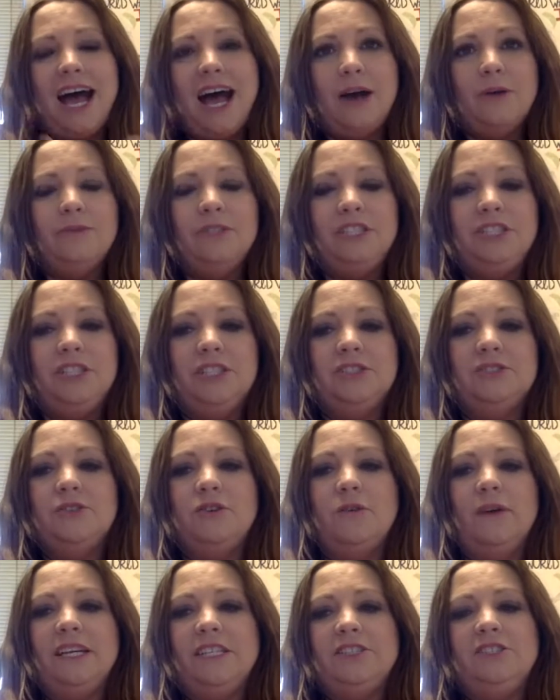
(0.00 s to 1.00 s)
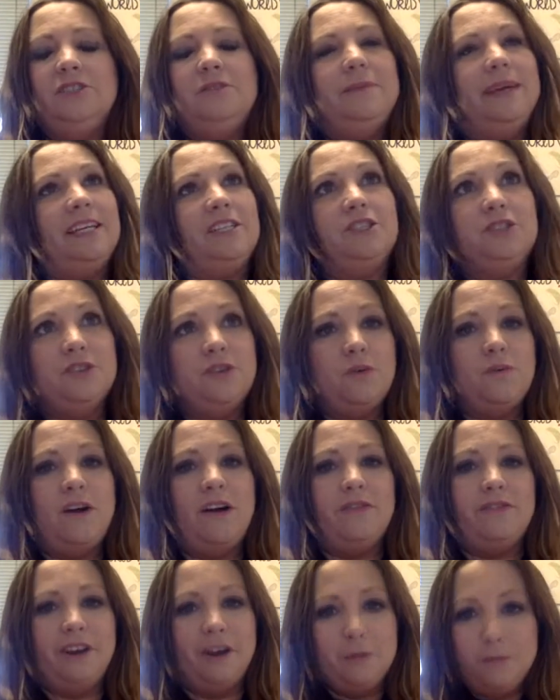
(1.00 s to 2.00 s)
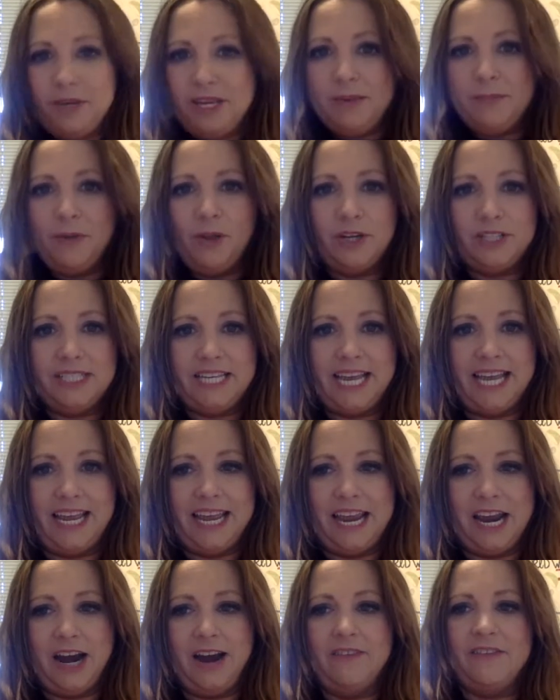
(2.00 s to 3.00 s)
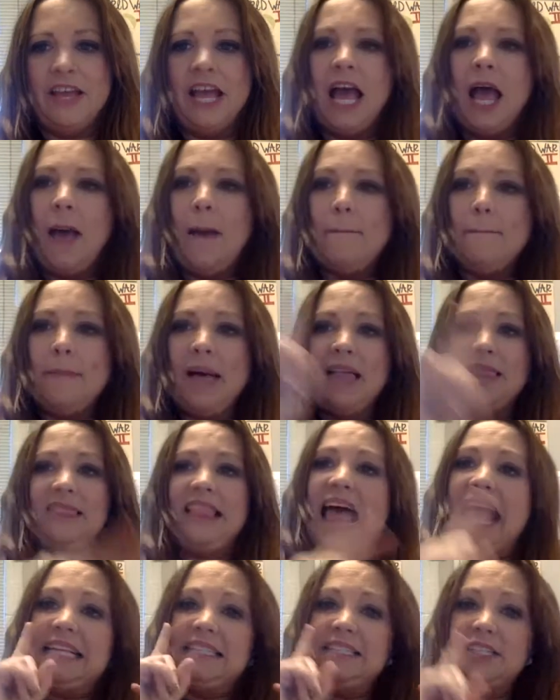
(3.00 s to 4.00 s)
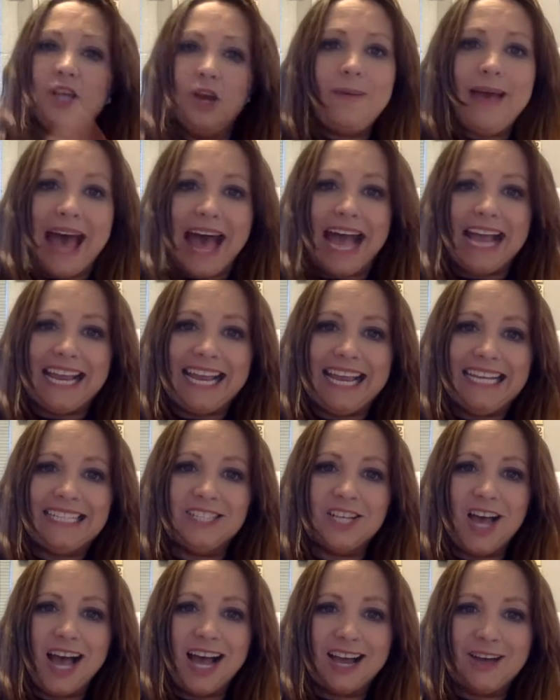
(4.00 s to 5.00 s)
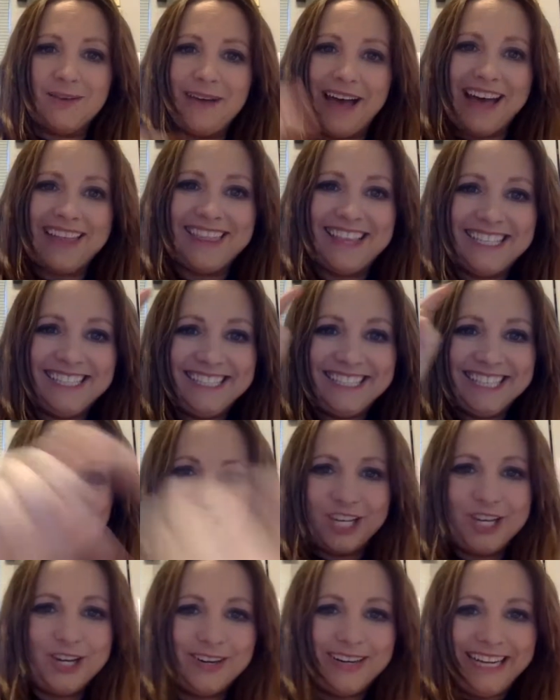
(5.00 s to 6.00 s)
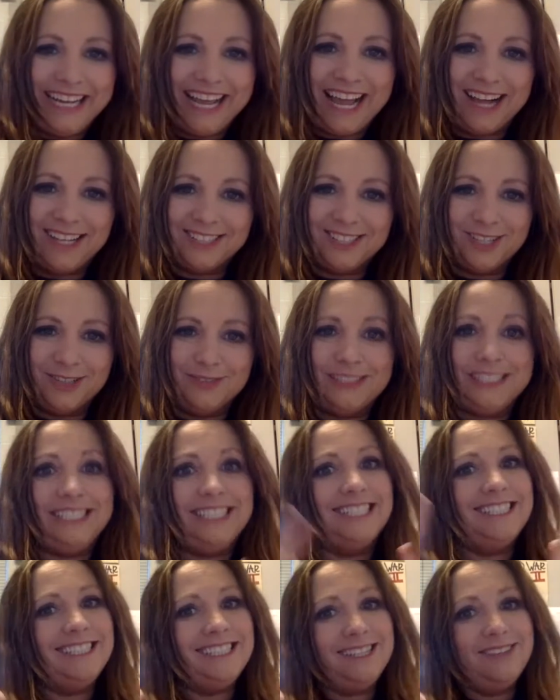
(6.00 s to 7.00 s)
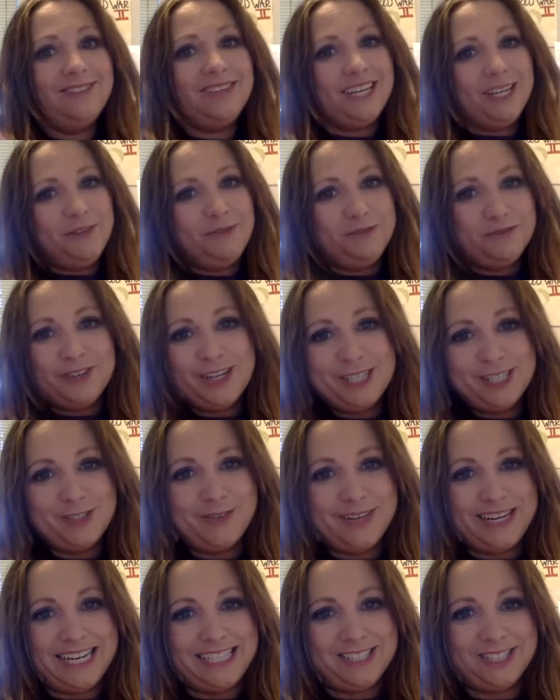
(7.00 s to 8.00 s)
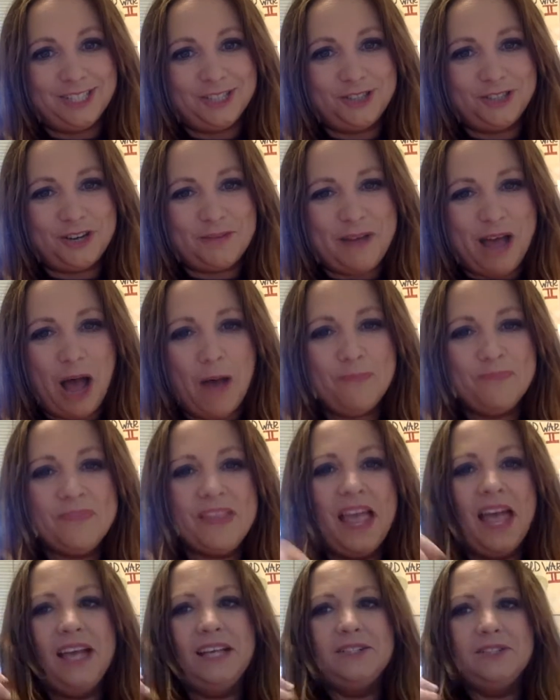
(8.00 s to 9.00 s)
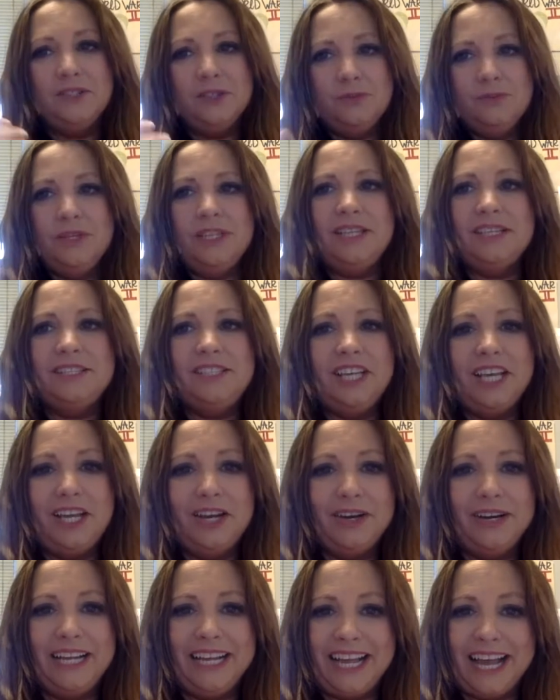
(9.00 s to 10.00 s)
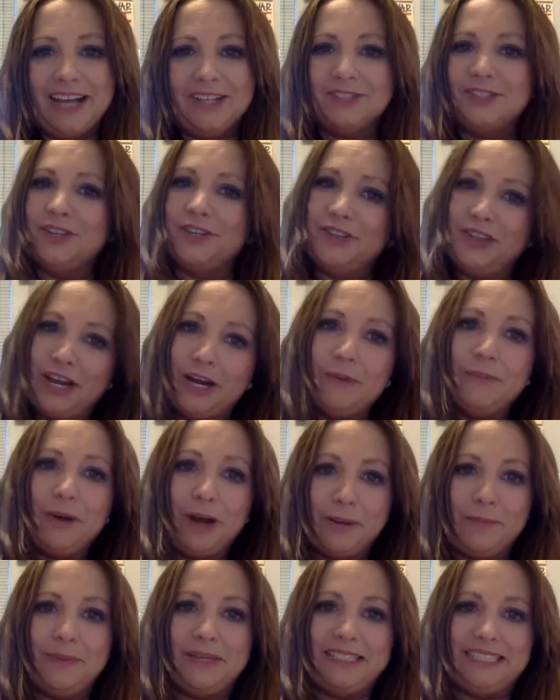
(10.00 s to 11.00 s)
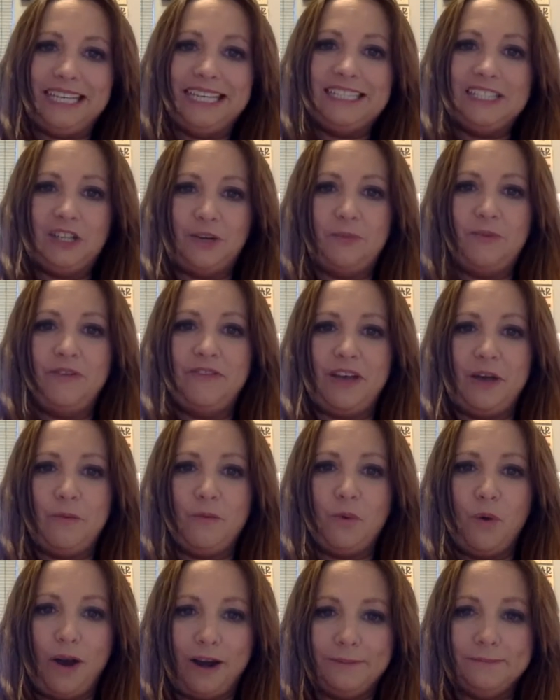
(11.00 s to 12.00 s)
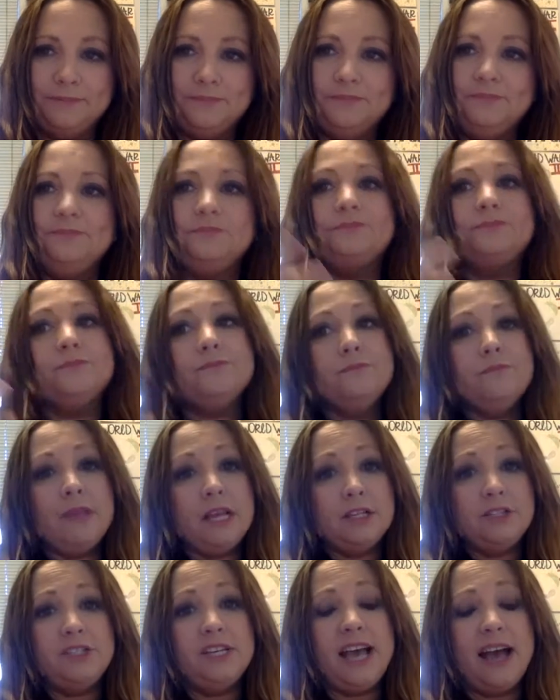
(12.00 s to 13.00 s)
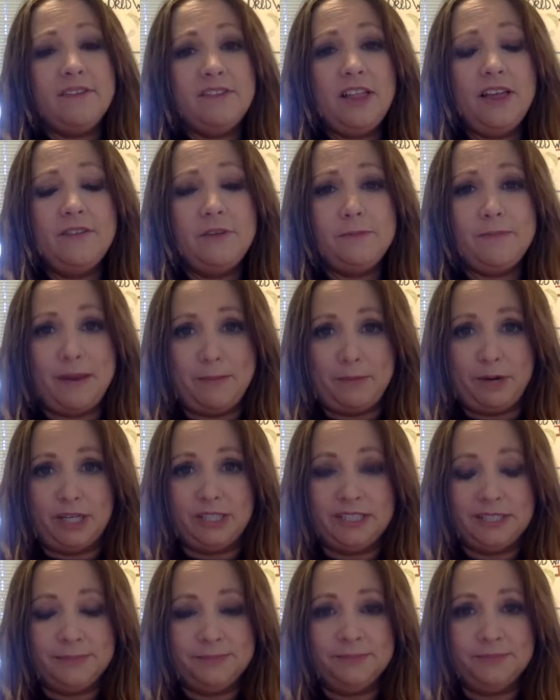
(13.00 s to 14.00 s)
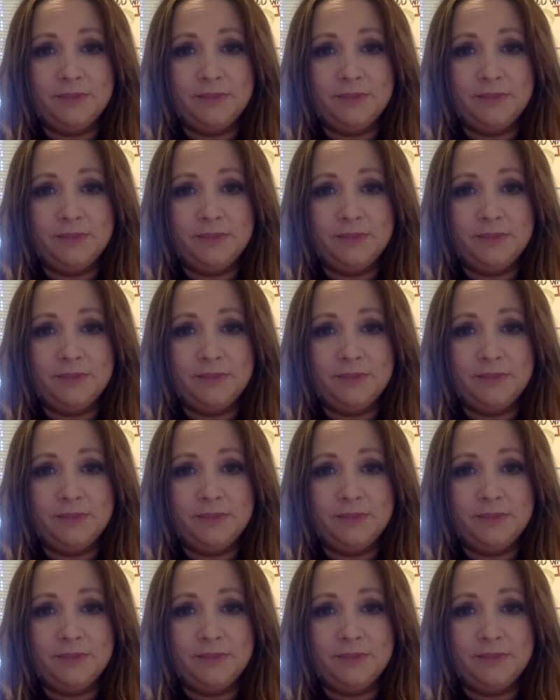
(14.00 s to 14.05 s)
which is going to make sure the welfare of people are taken care of. But let's go back and talk about the Security Council, which is the very first one I told you about. So with the Security Council, their purpose is to prevent war. So you have 11 members.